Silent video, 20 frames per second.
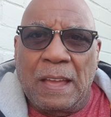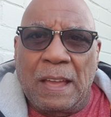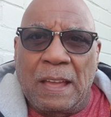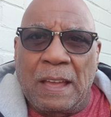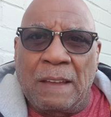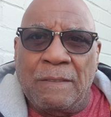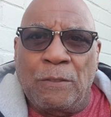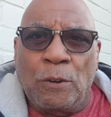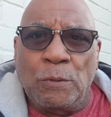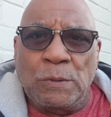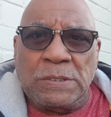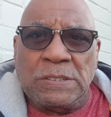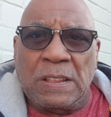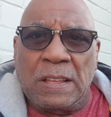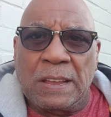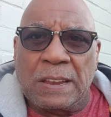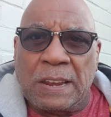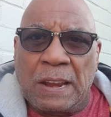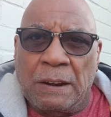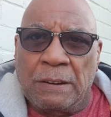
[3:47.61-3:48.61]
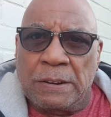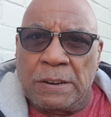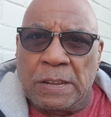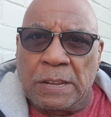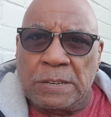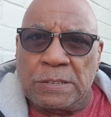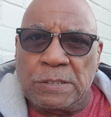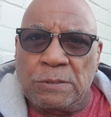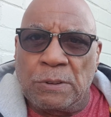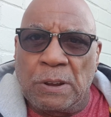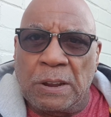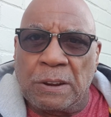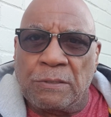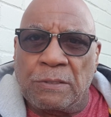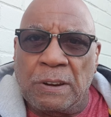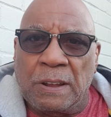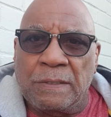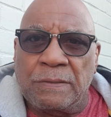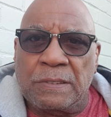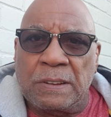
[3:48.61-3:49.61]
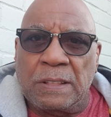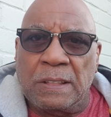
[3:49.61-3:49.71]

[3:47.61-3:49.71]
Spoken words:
I've always liked Carenado aircraft.